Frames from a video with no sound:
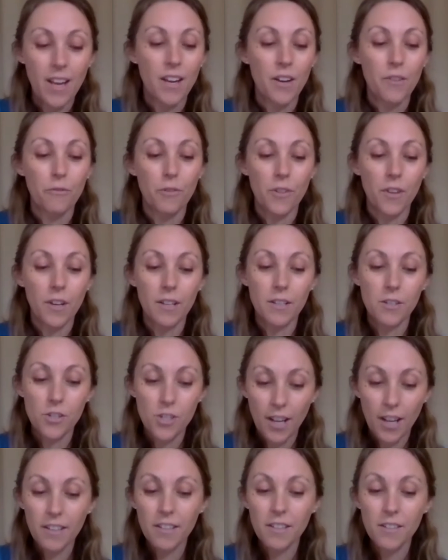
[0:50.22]
for the
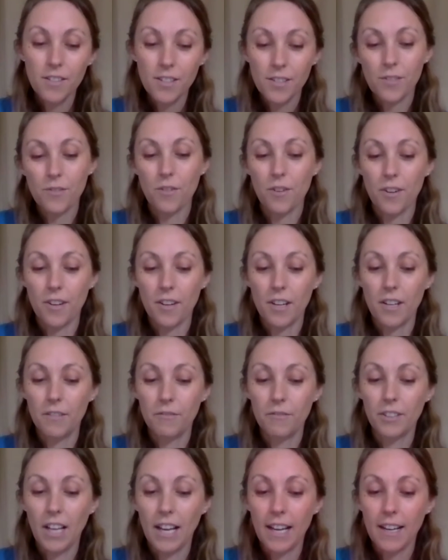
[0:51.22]
Congenital Disorder
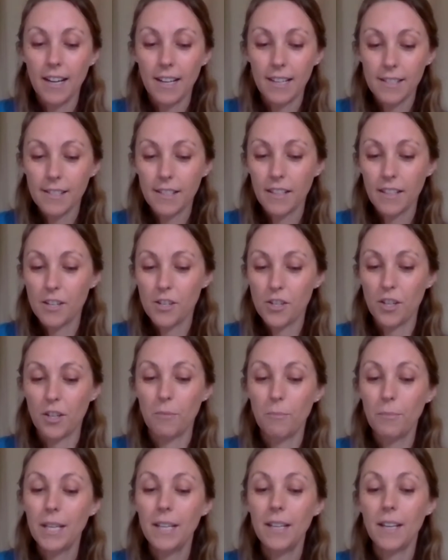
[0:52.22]
of
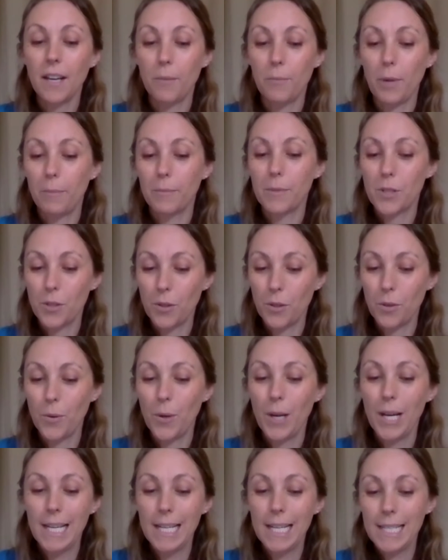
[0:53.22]
Glycosylation PMM2
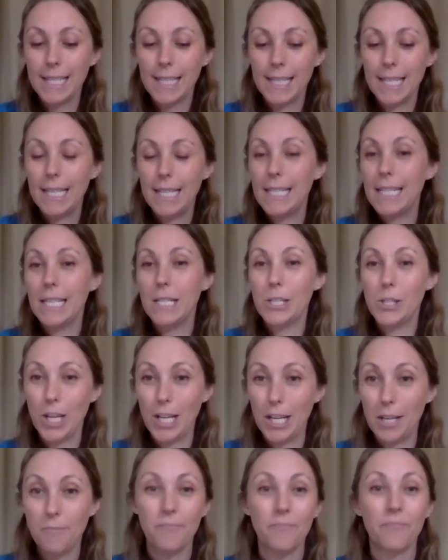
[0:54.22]

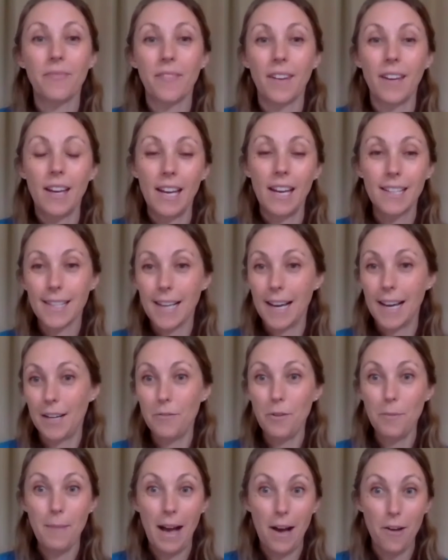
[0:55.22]
CDG. It's
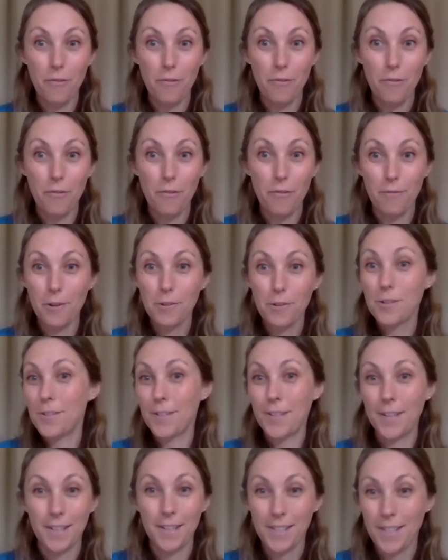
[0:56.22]
kind of a mouthful.
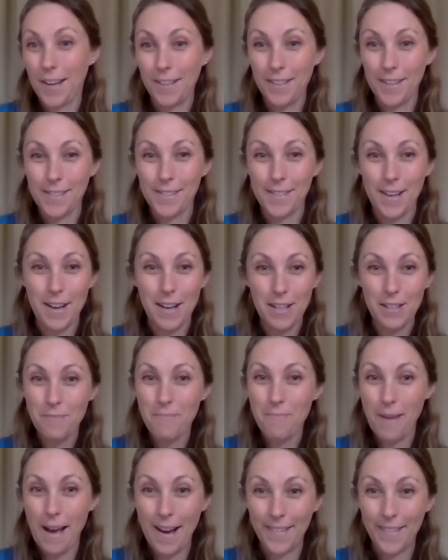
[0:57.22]
She's going to tell us all
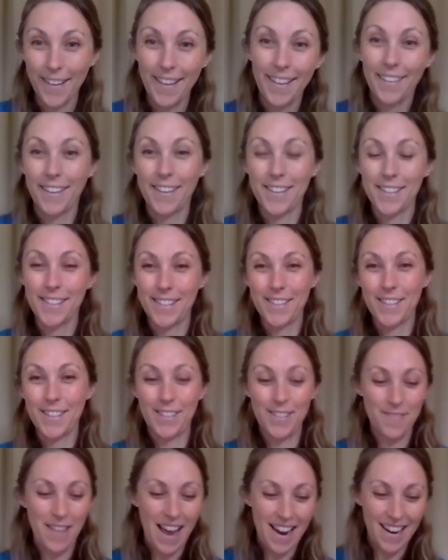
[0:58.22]
about it because there's
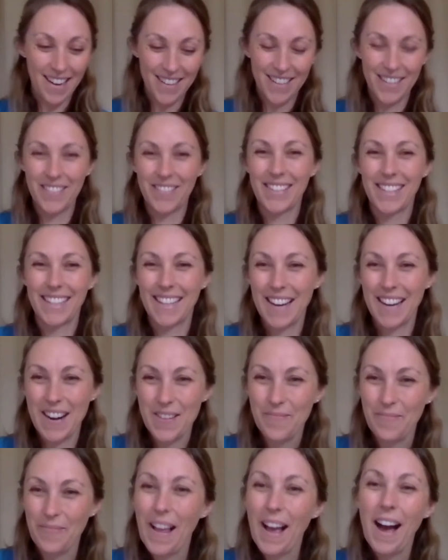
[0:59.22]
some acronyms in there.
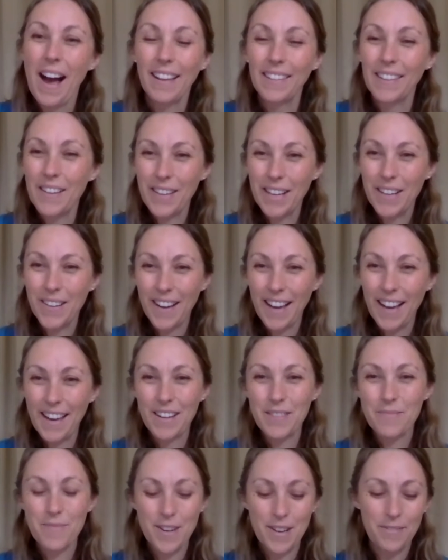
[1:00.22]
Let me go ahead
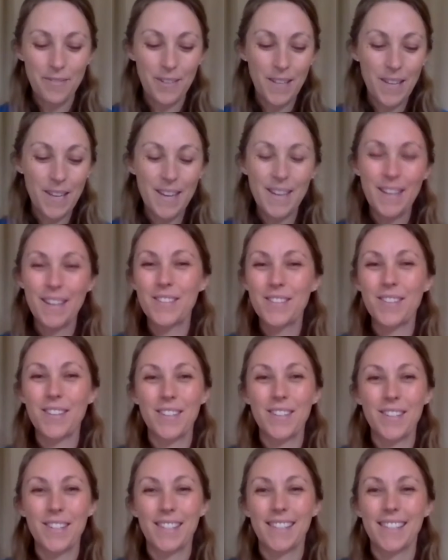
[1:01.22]
and briefly
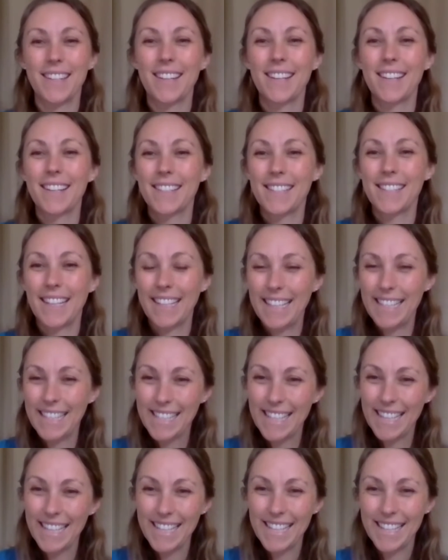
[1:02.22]
introduce
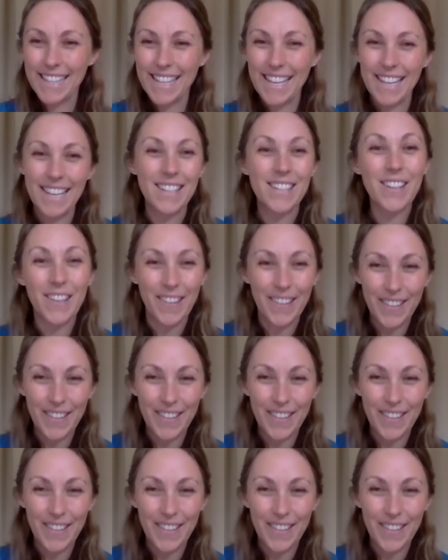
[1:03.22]
Sangeetha and then turn it